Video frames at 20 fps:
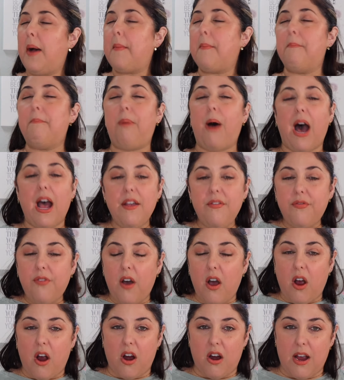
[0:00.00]
by
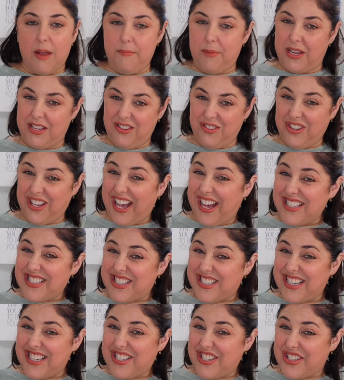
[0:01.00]
far, I bet you guessed
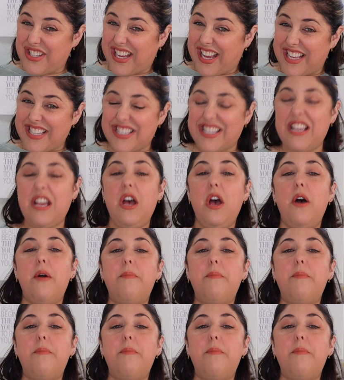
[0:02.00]
it, did you guess it?